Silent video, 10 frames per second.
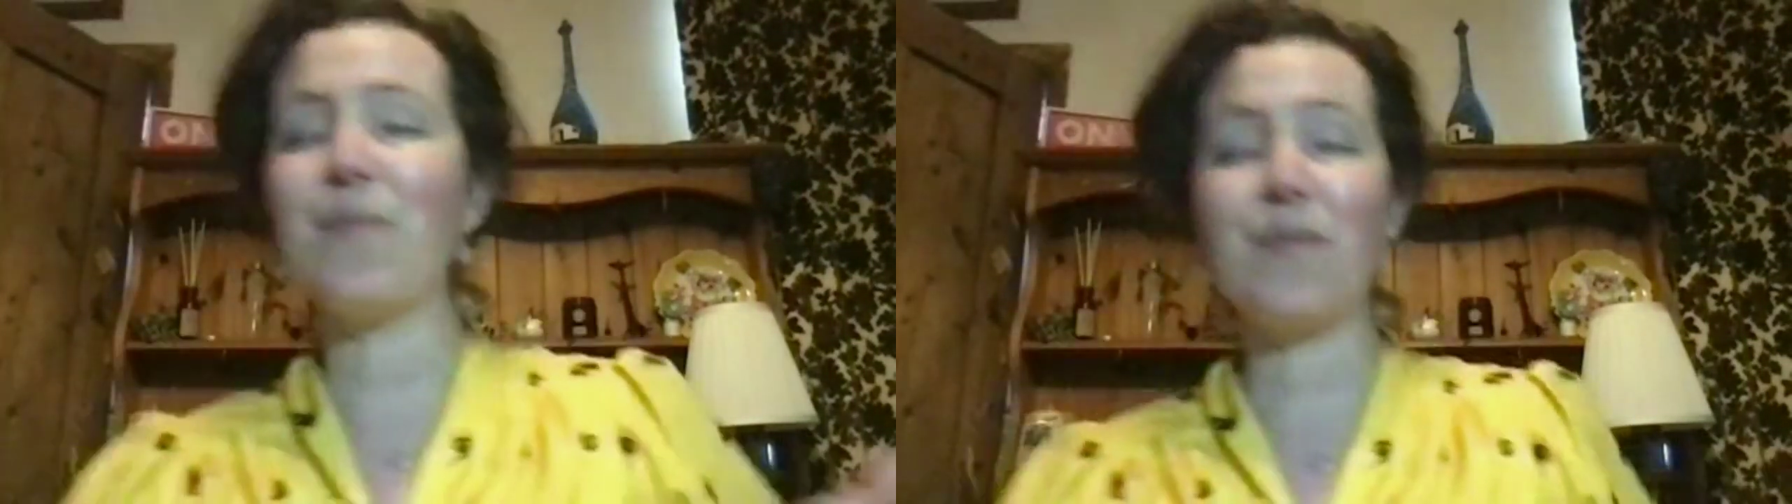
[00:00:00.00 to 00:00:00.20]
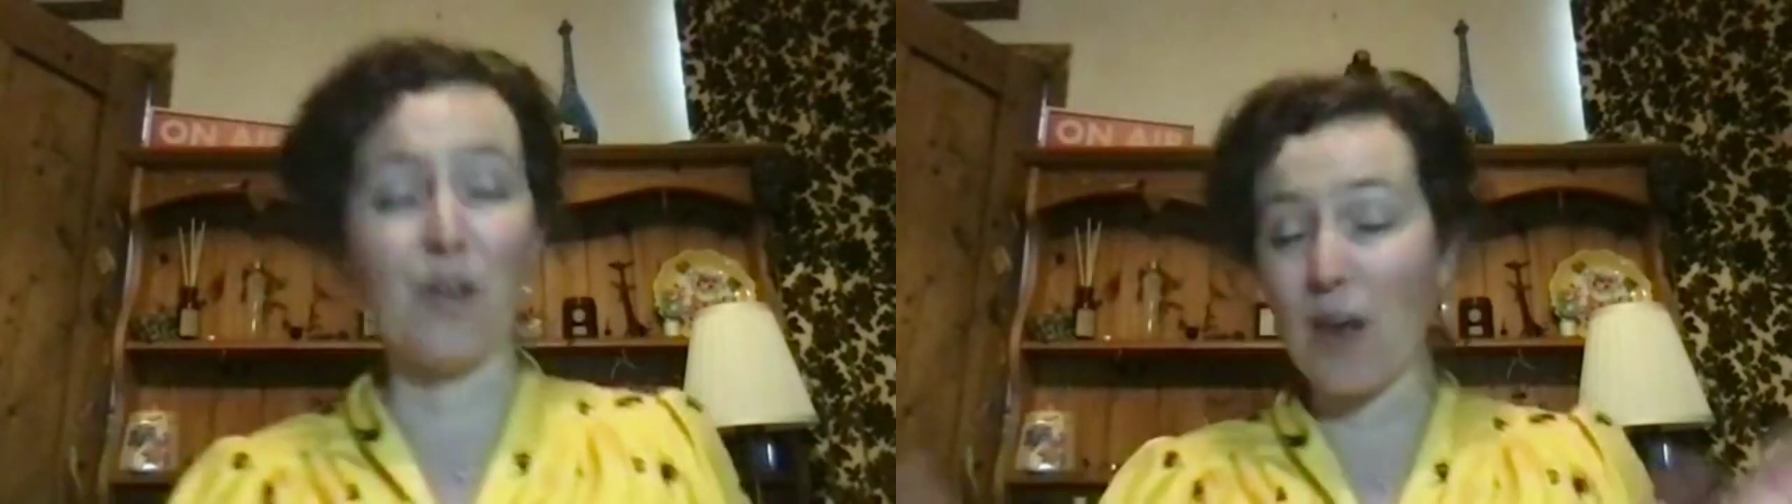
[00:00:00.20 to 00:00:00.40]

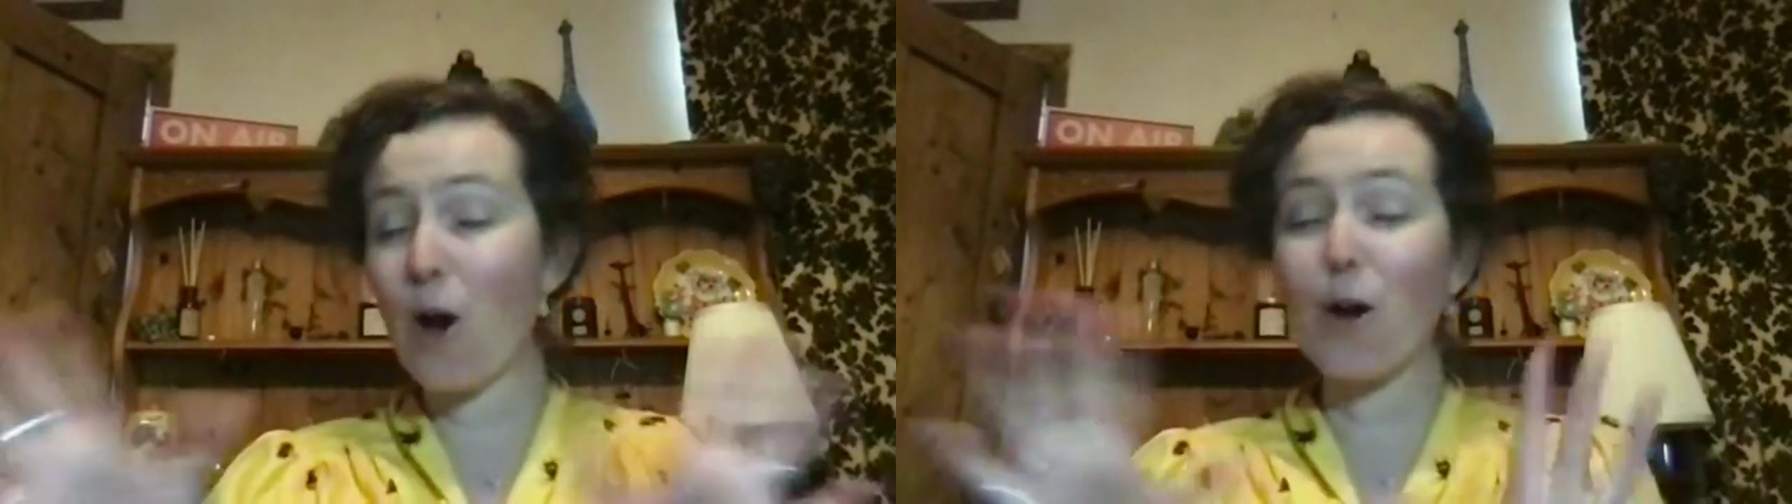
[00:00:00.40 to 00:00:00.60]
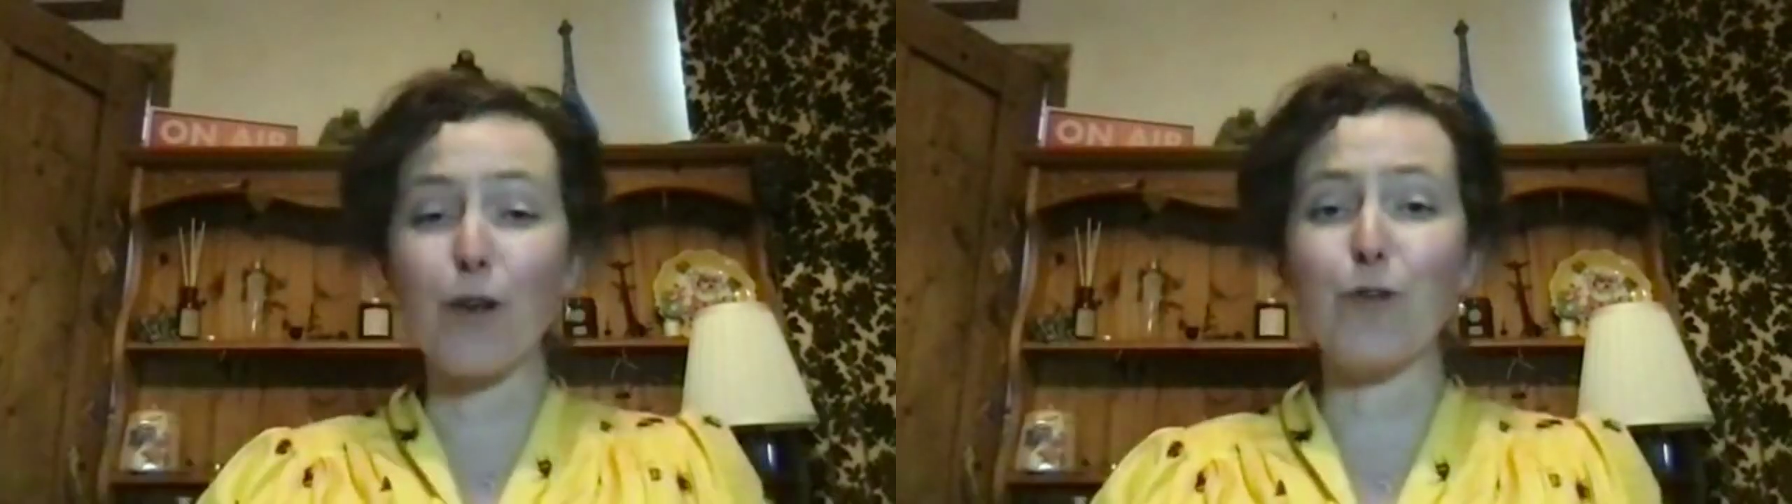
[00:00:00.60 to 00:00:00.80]
So they
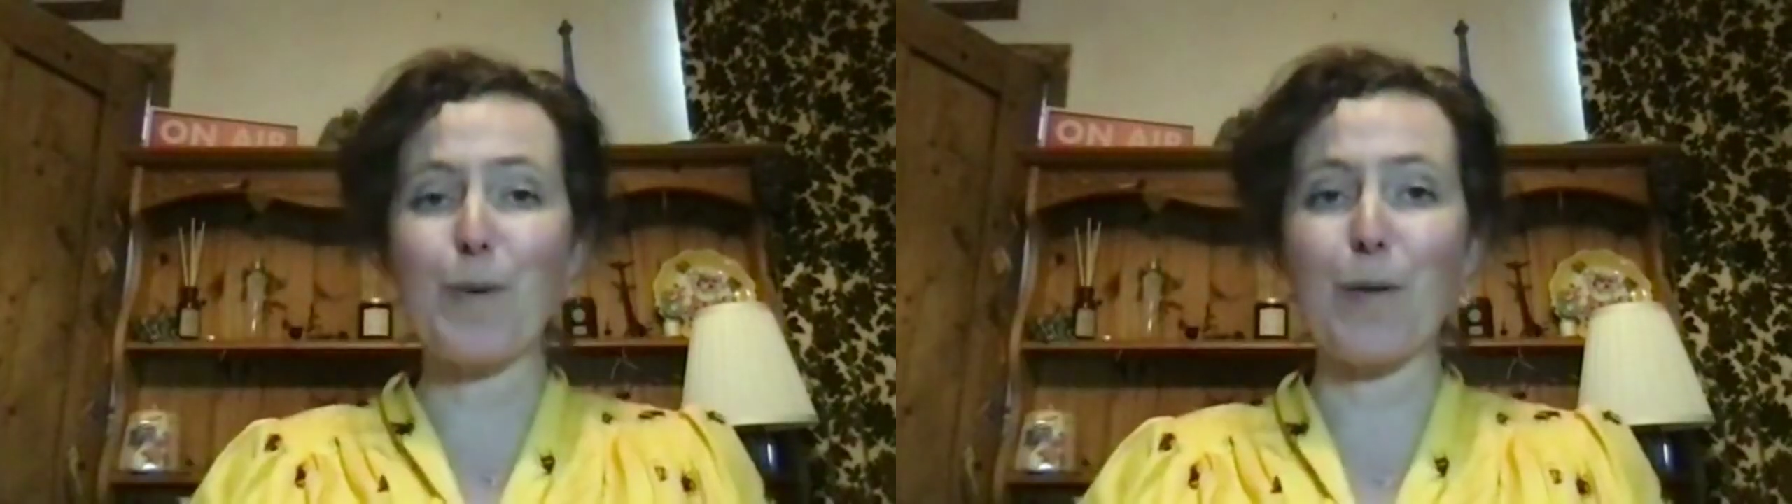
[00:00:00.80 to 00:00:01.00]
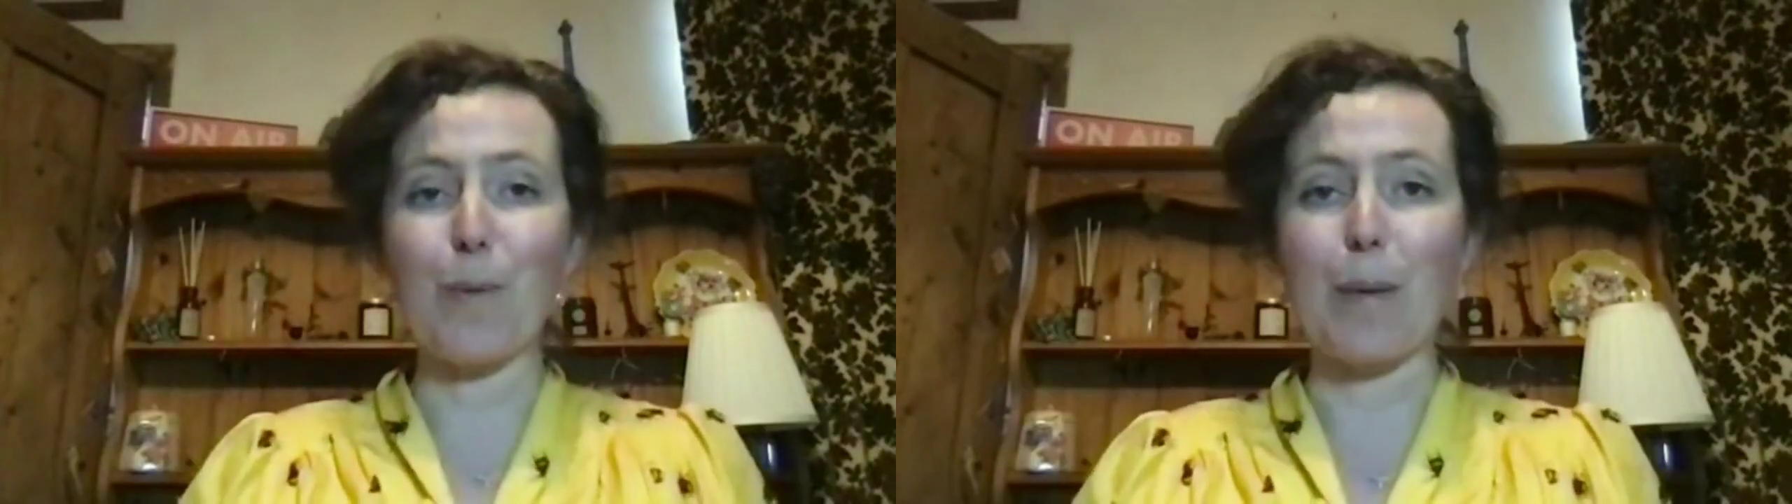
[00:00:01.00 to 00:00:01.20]
are going to
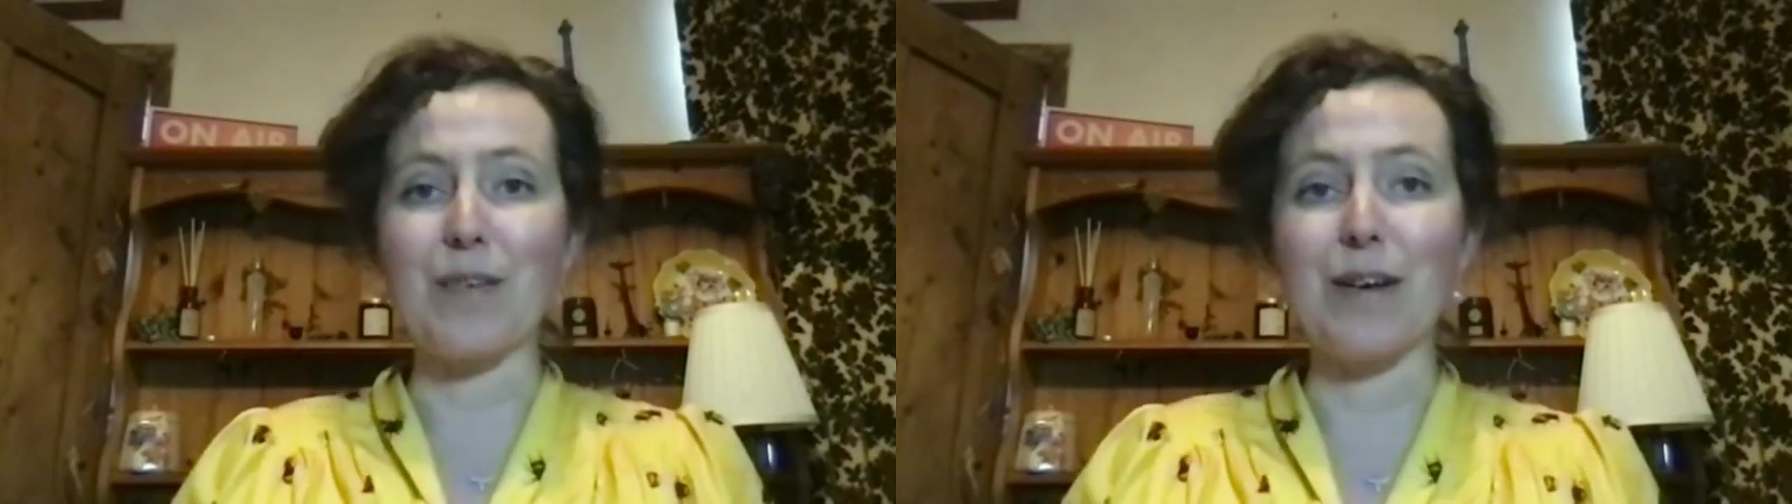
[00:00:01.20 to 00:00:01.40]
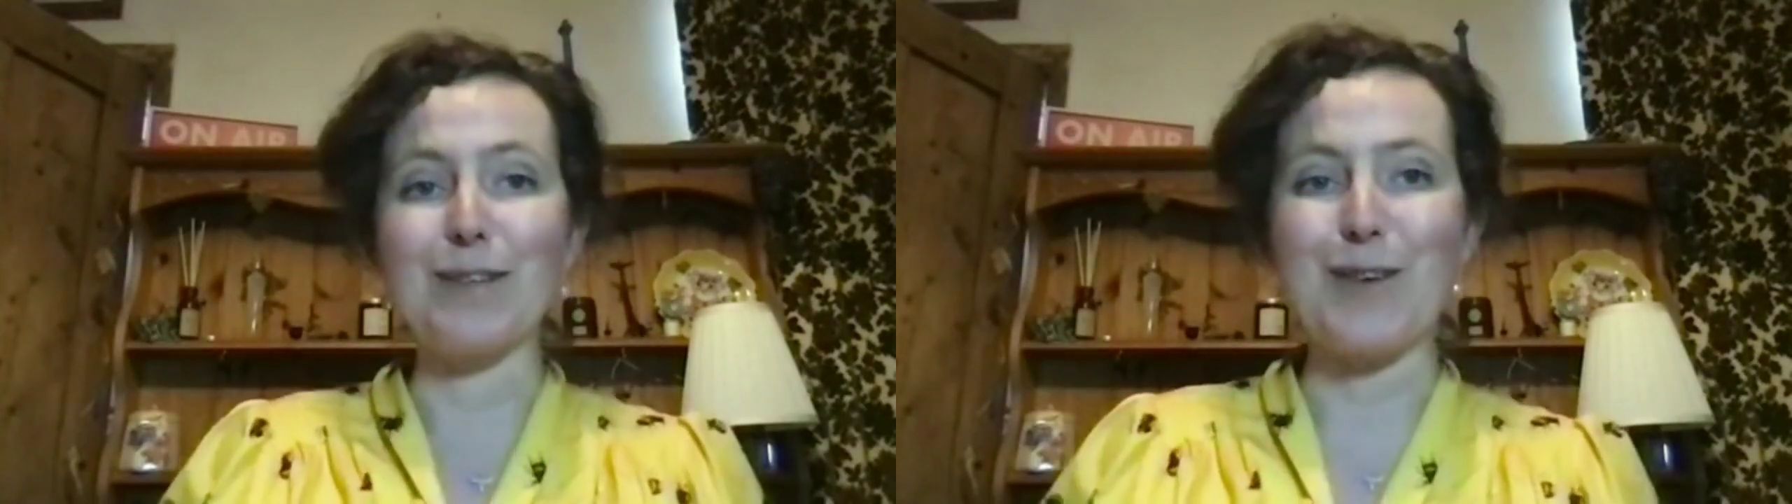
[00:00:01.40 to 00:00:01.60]
be on the
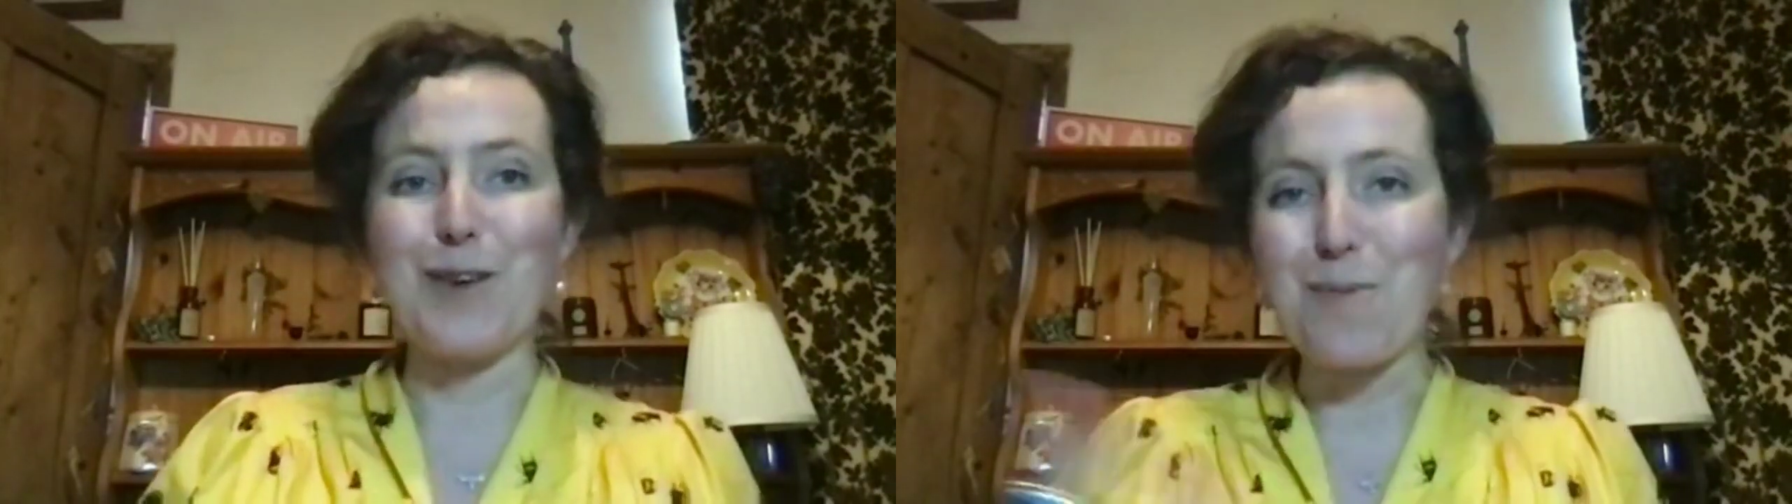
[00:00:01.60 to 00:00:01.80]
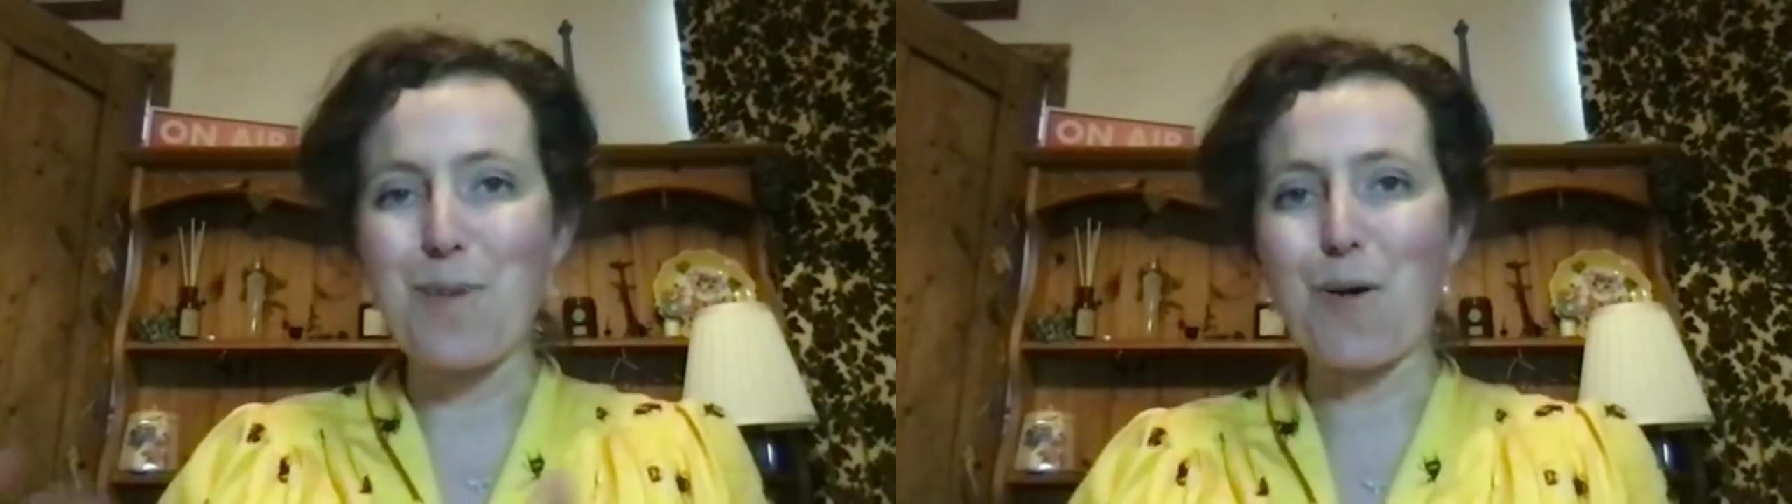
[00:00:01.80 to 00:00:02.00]
website, so
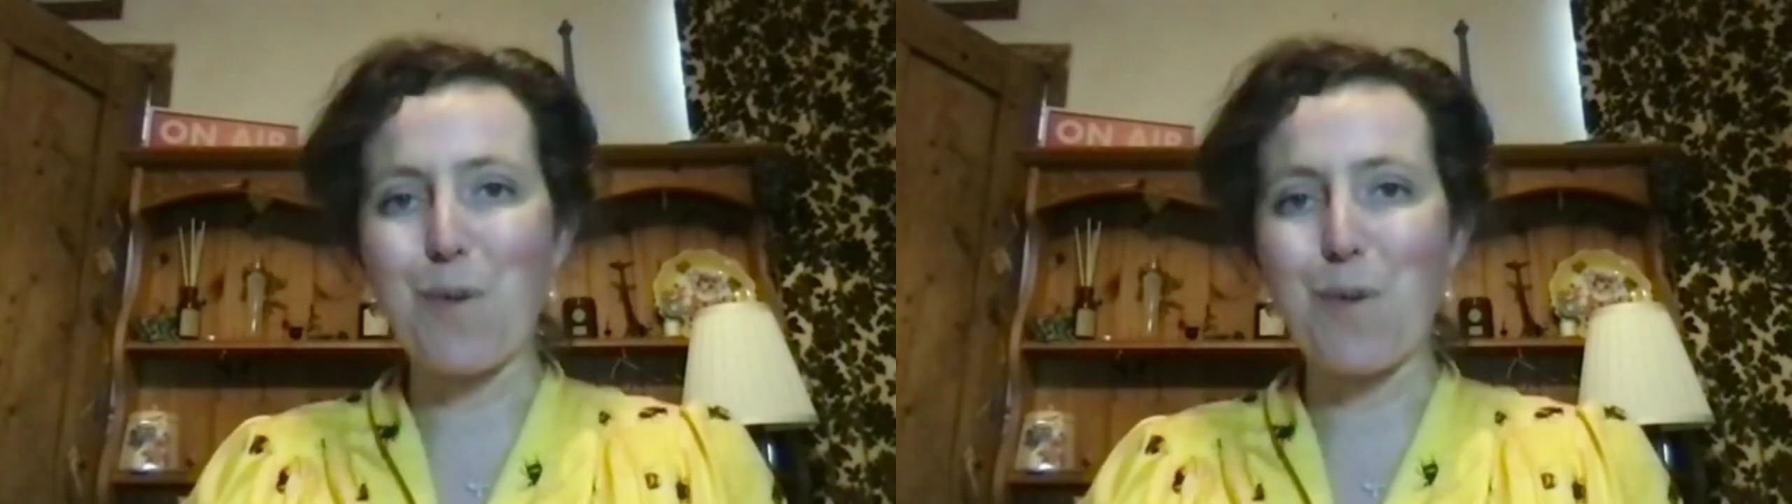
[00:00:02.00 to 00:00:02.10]
you can pop